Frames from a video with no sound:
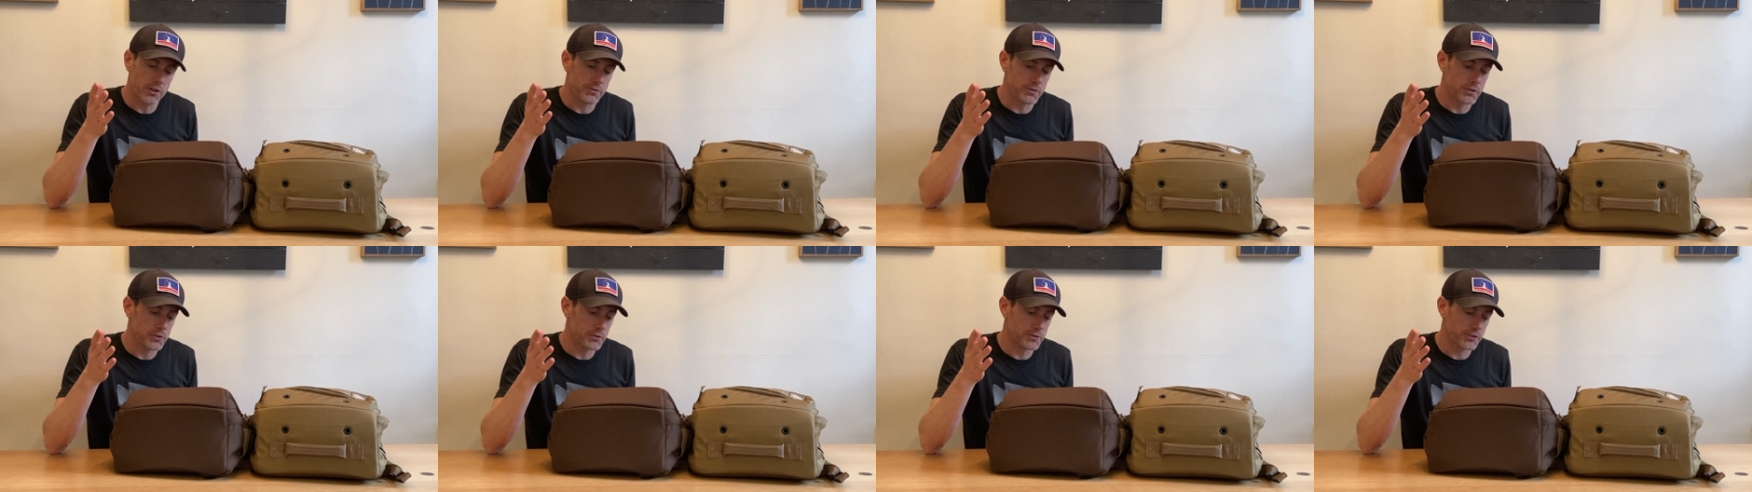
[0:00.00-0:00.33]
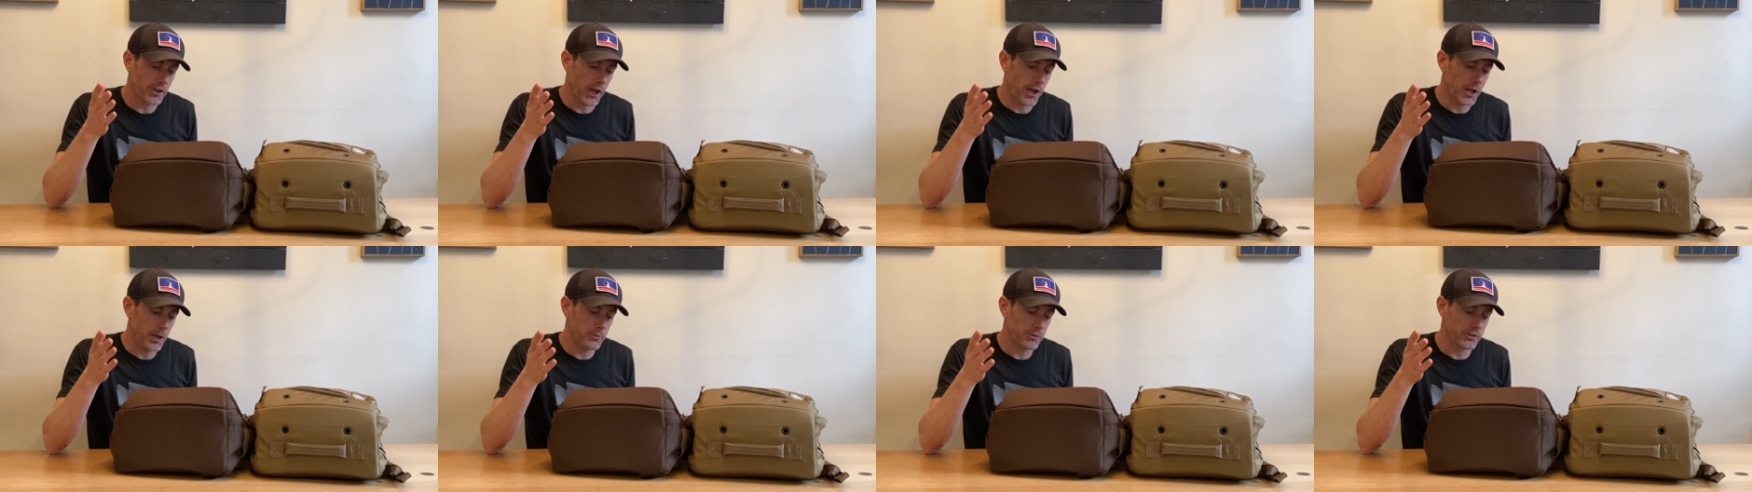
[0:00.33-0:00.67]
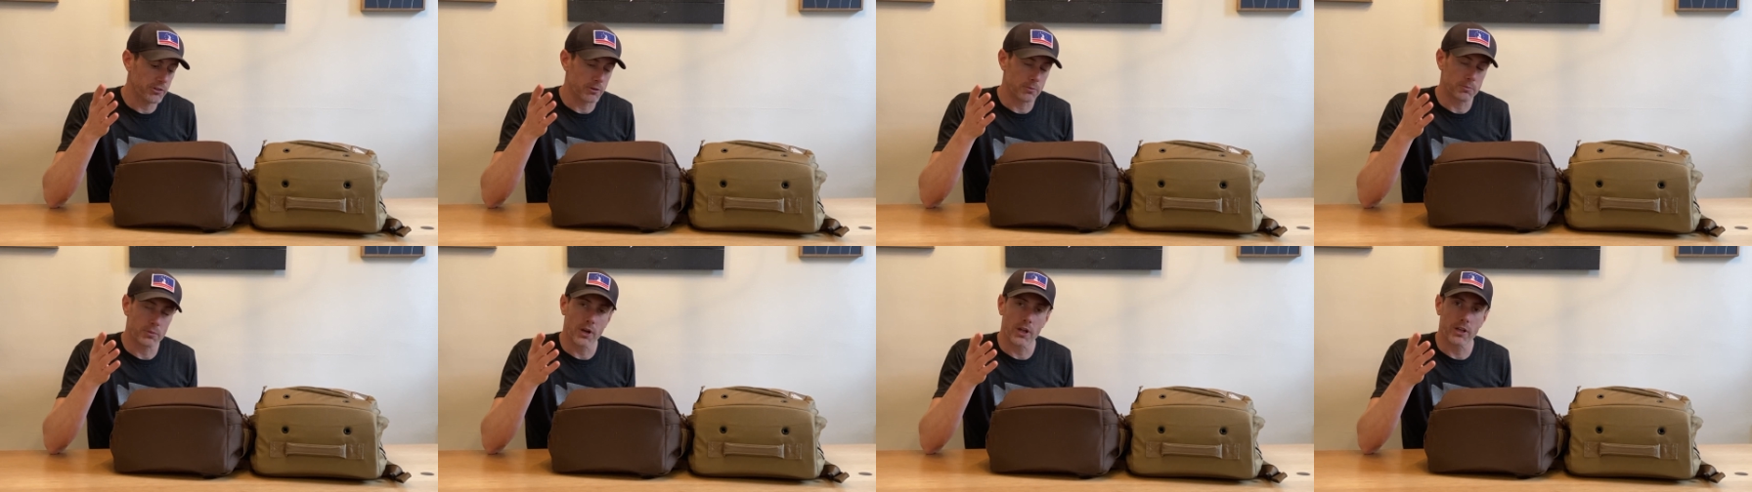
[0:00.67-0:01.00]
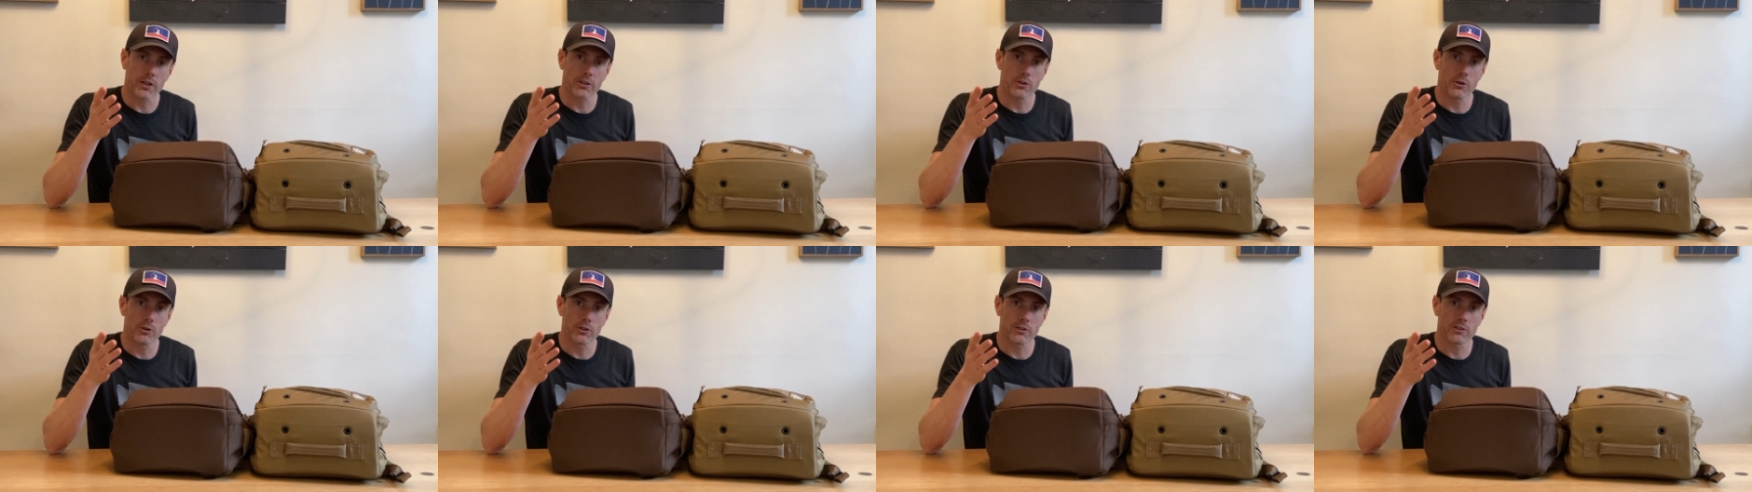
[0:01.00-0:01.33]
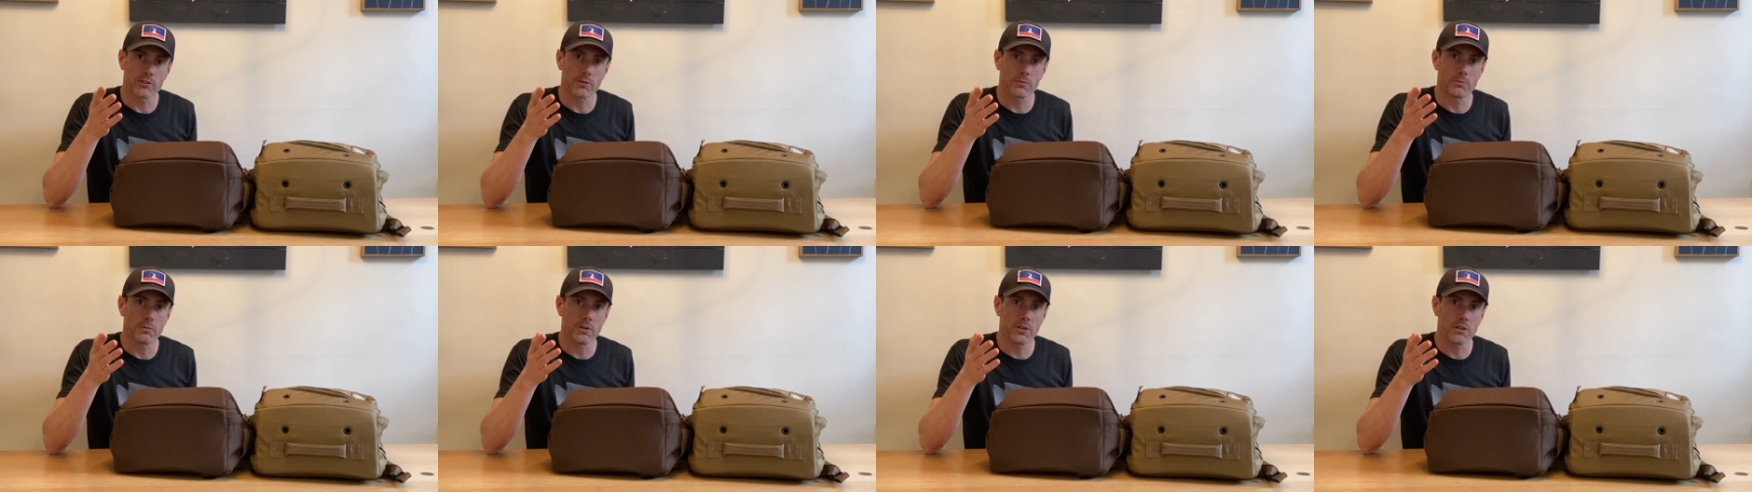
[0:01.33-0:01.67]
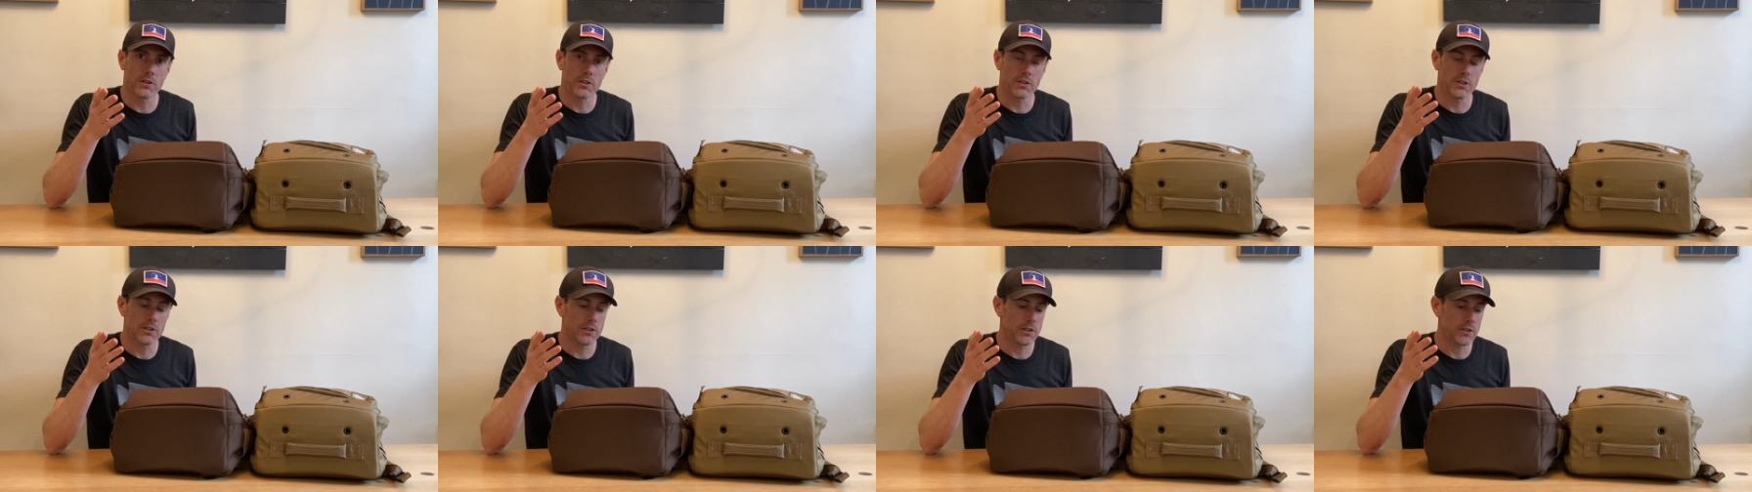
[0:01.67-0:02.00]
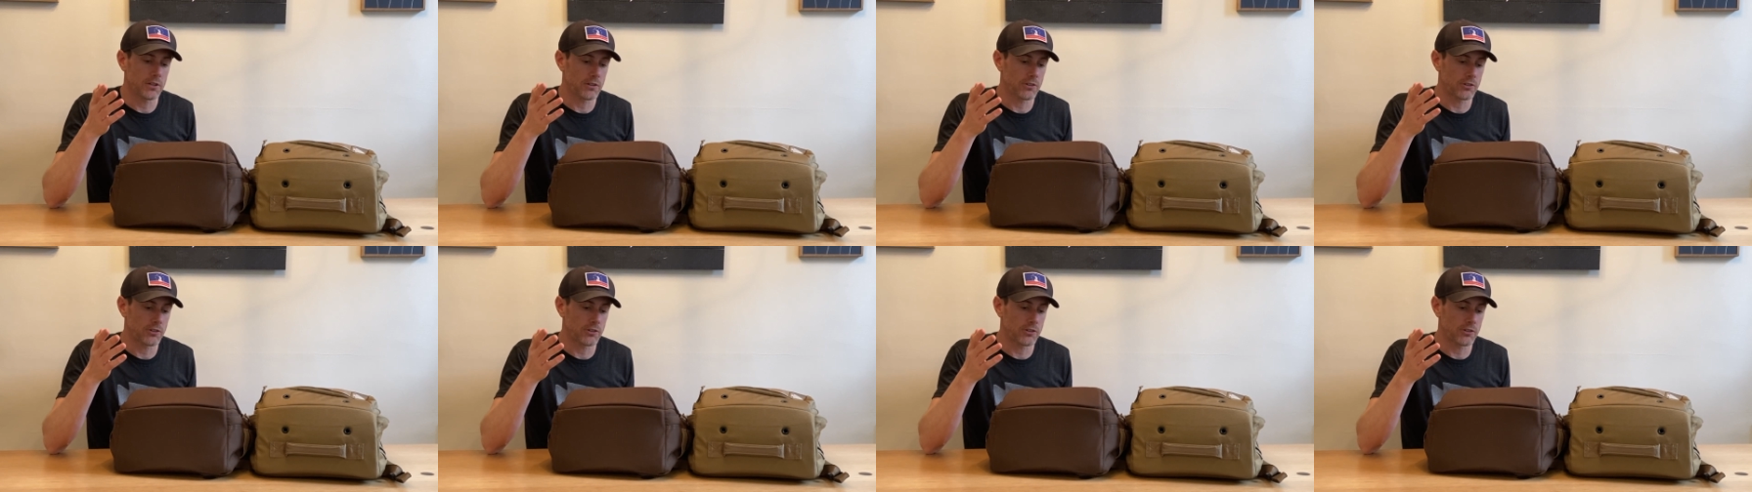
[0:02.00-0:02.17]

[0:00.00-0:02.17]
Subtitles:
few times that you're probably going to be